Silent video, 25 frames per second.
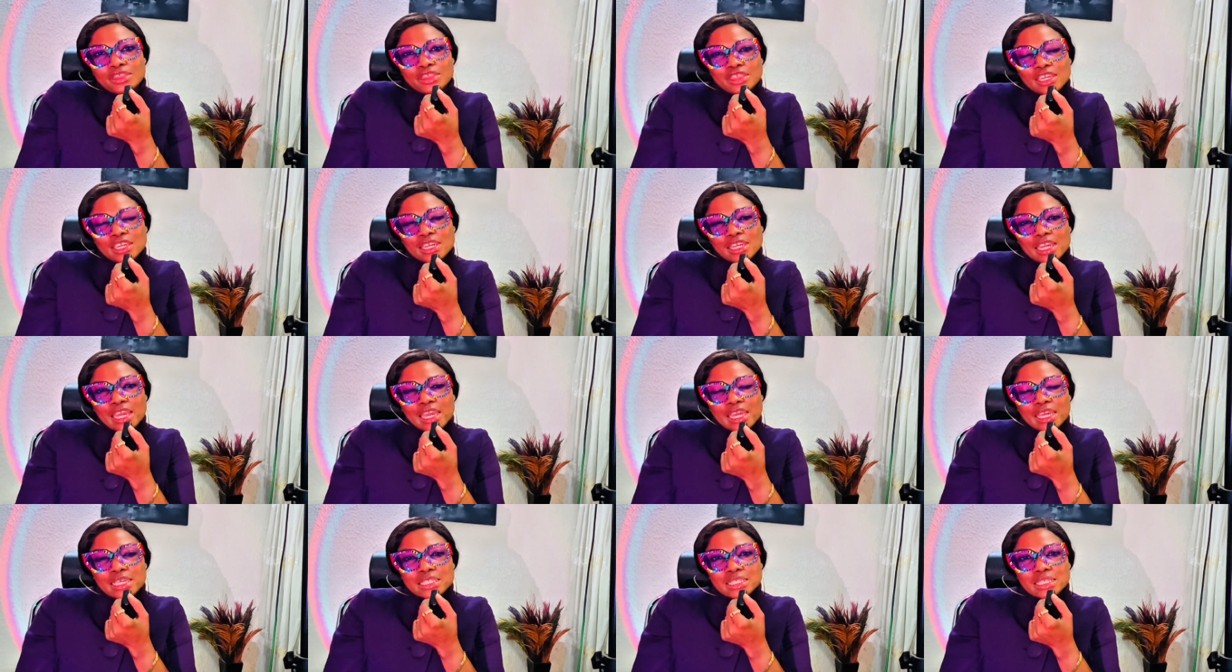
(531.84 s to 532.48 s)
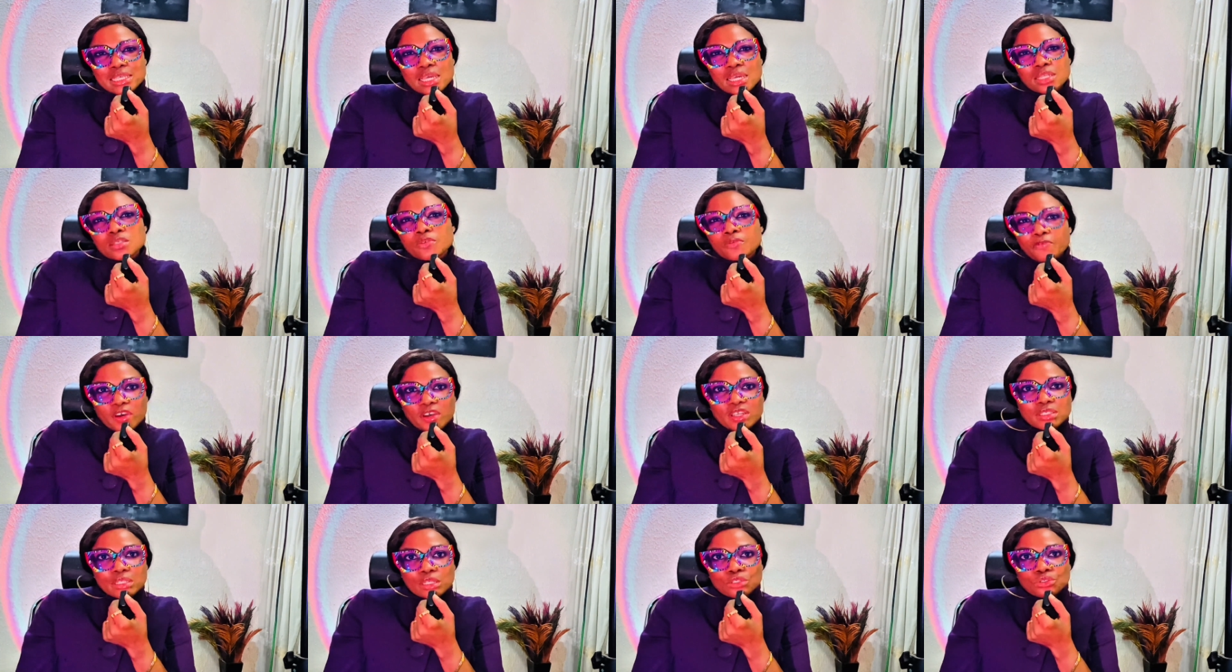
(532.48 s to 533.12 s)
thing is it's
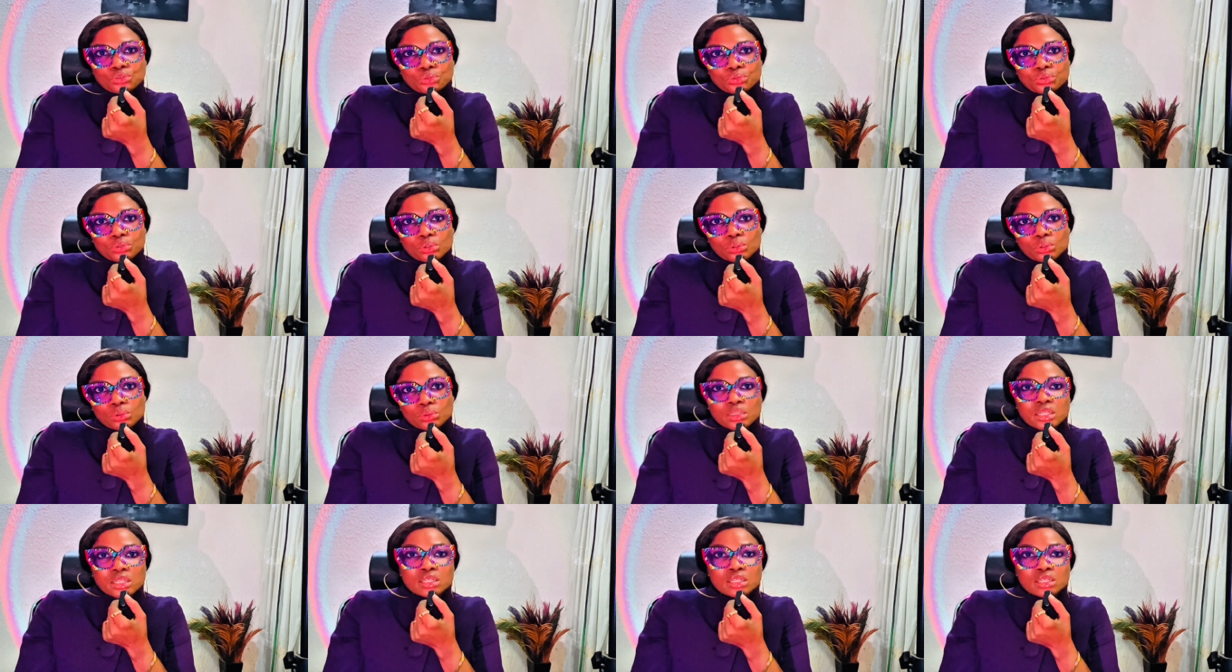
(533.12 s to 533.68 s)
faster to grow.